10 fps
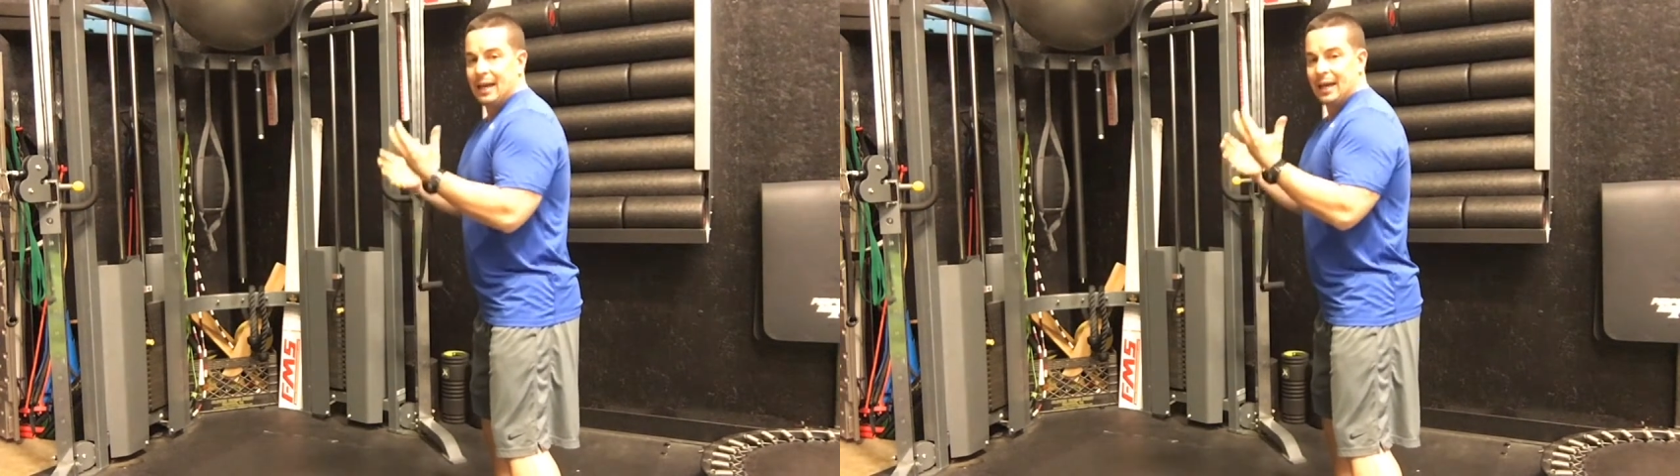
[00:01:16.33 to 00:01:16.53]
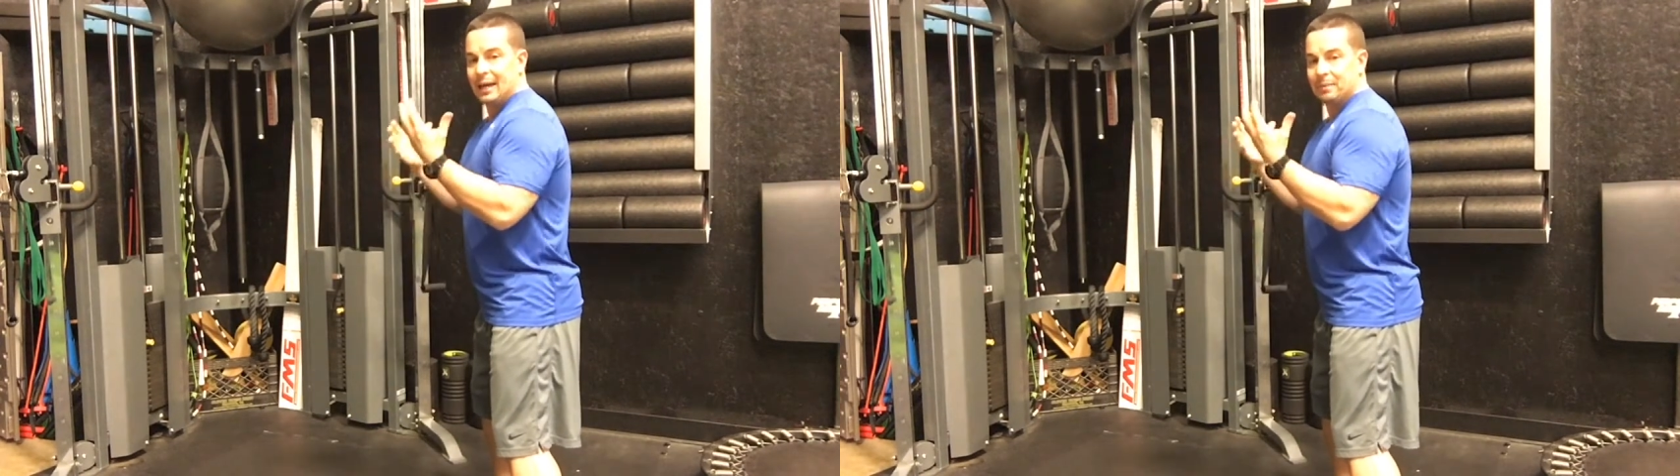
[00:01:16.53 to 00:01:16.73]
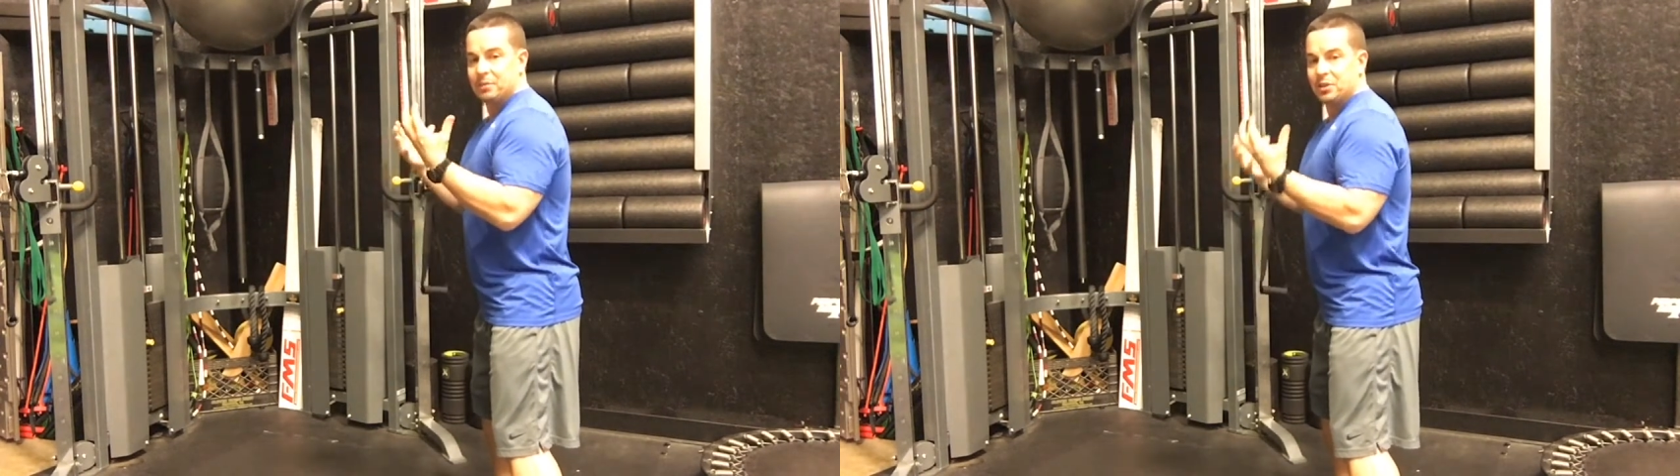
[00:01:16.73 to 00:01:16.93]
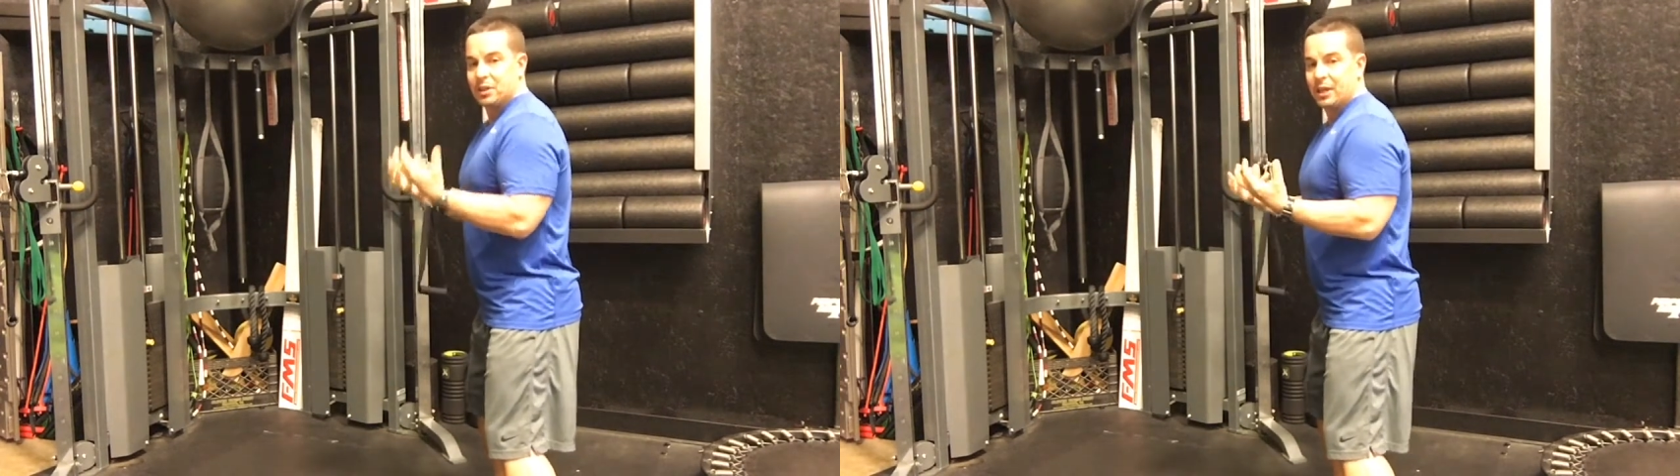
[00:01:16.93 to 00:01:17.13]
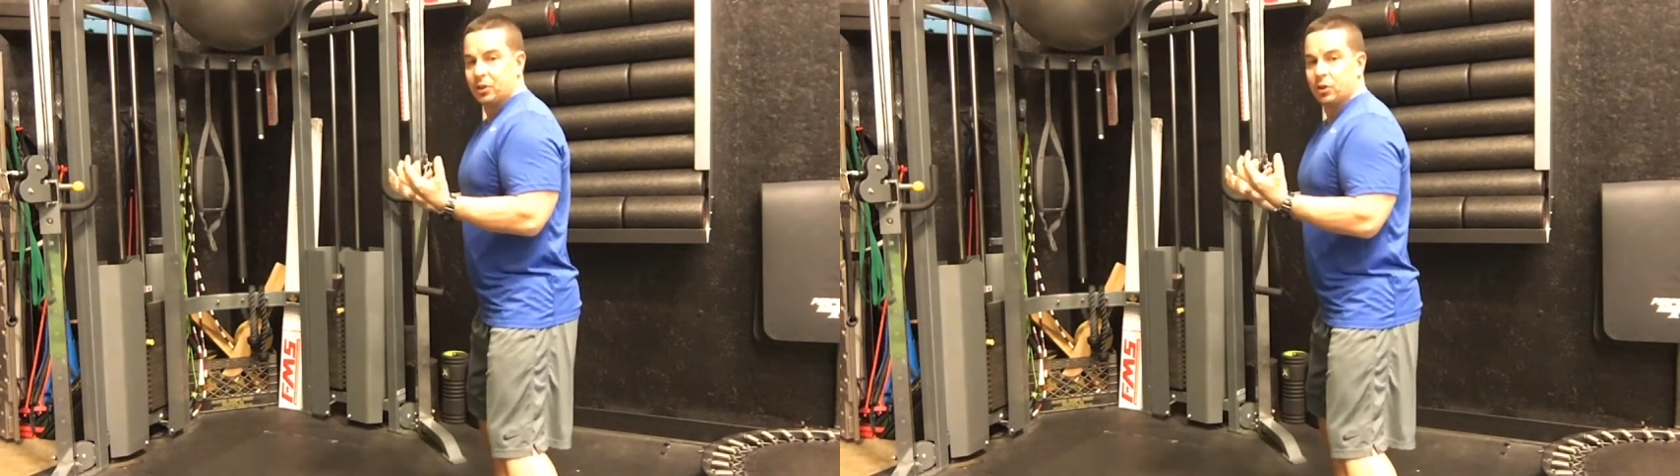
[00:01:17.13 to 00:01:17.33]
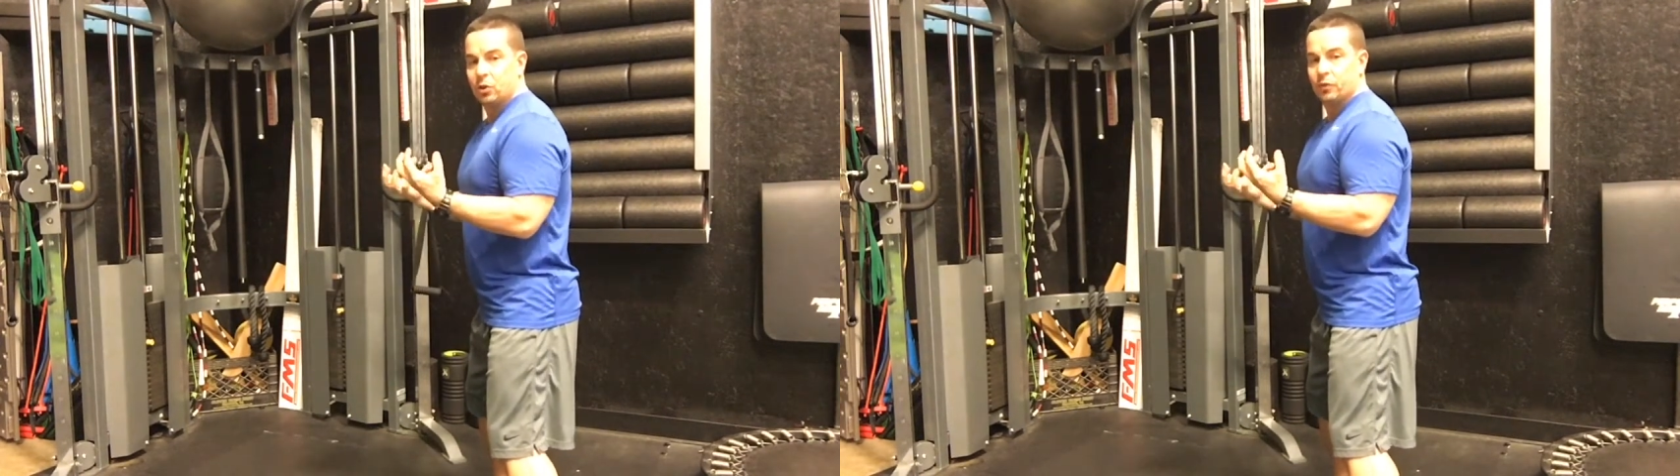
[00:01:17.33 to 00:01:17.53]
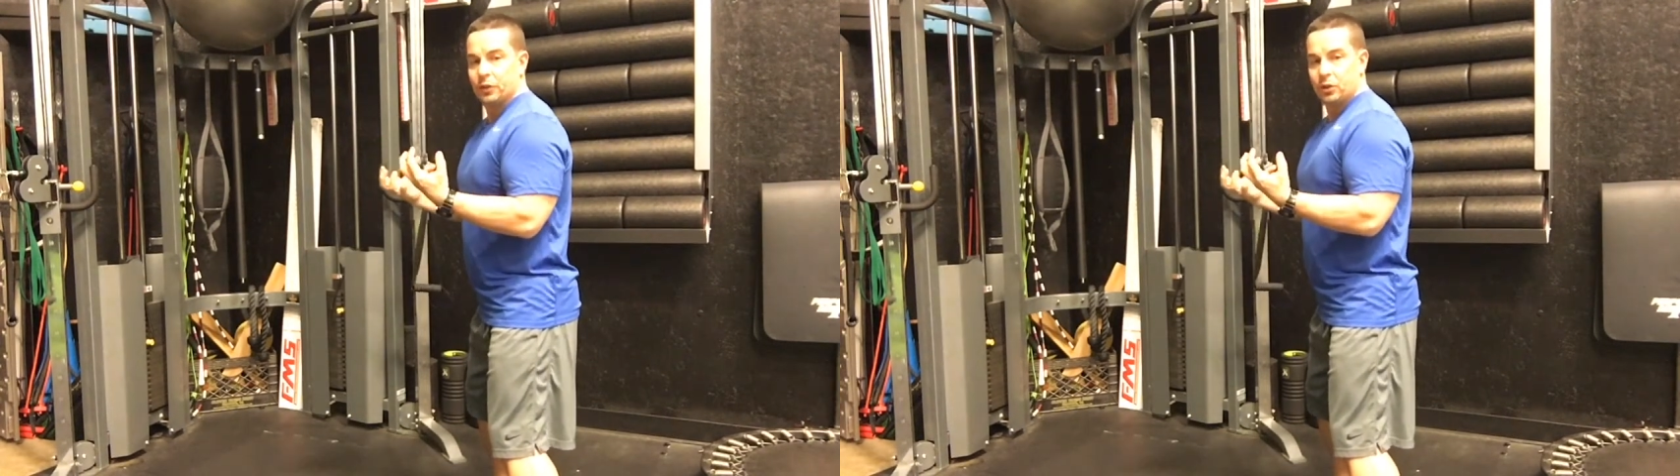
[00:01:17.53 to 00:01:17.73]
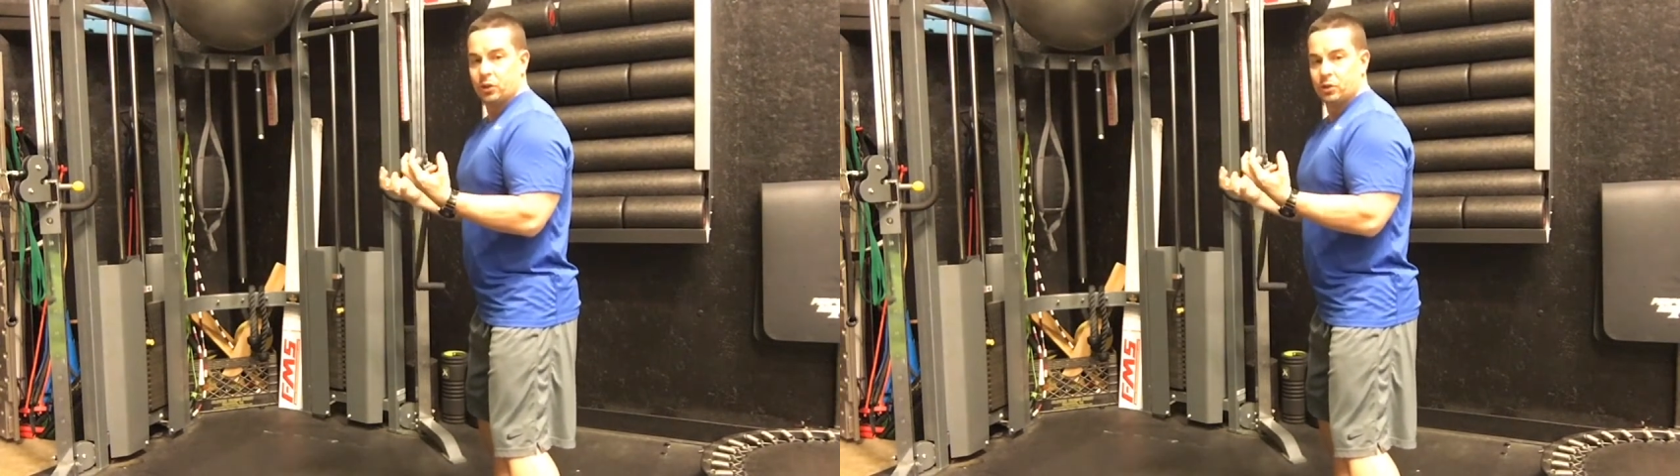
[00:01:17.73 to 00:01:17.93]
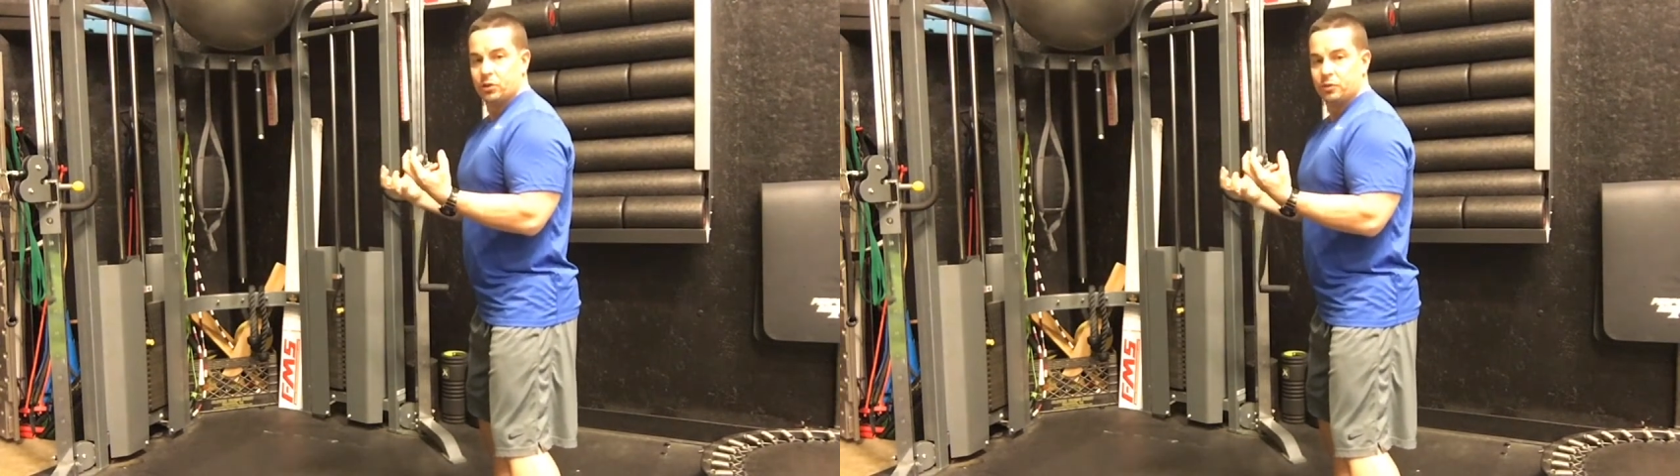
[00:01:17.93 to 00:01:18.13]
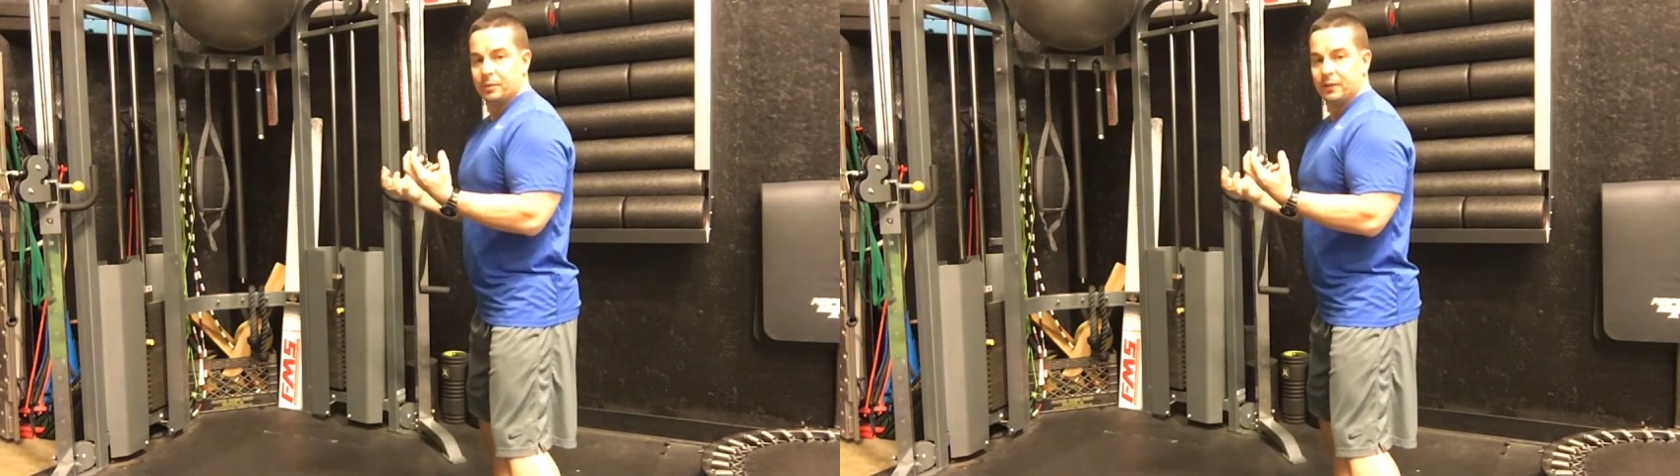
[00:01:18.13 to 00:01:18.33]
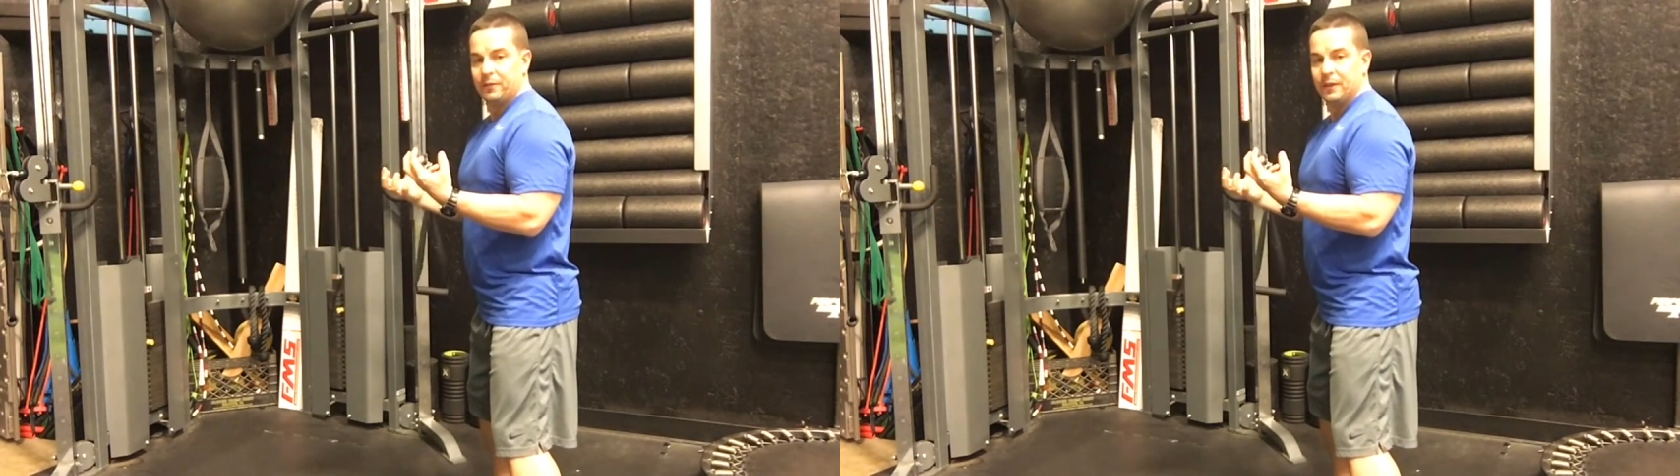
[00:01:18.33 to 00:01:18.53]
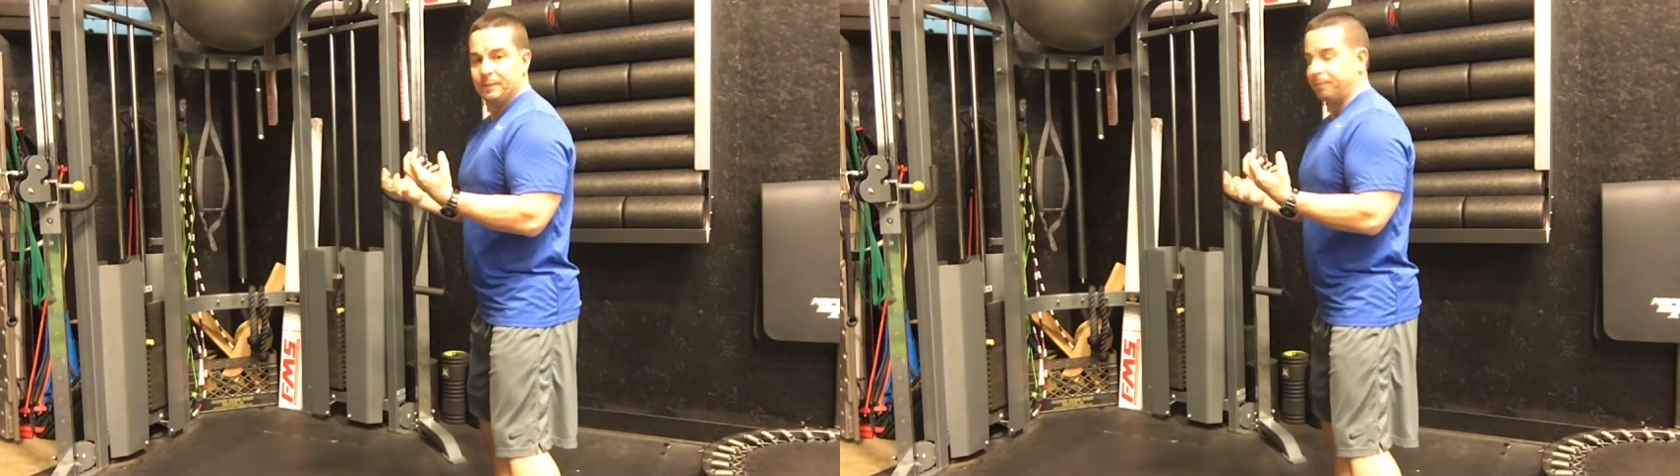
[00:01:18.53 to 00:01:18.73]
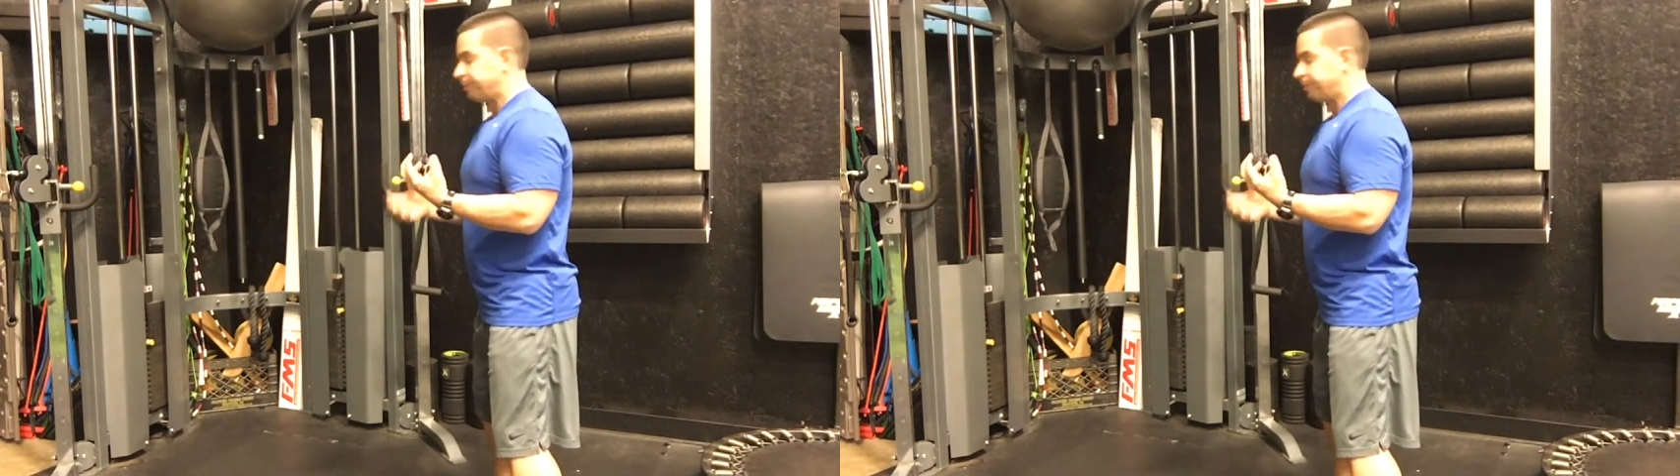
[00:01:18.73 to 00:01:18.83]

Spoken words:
and I'm centered over the arches of my feet.